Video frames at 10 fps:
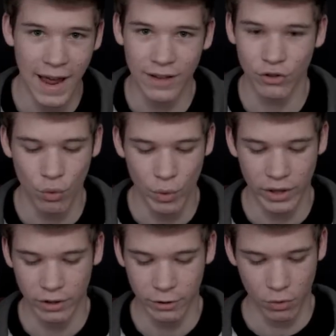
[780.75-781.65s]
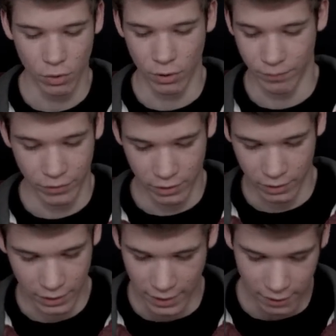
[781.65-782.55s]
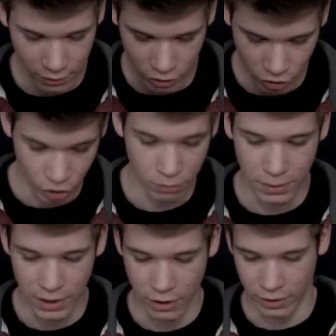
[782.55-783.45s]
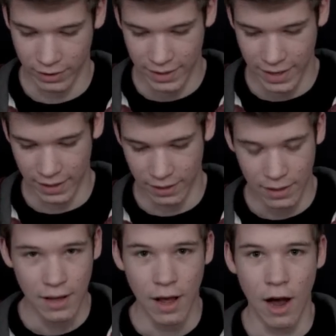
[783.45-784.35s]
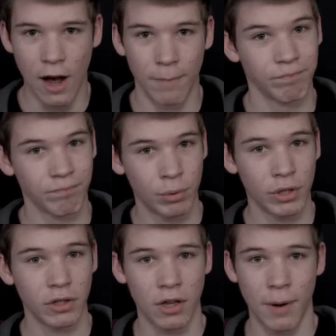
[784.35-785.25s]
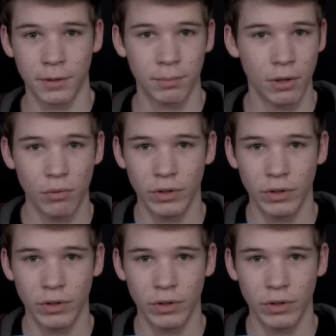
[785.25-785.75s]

as the winners or something that should be here instead, um, put it in the comments below.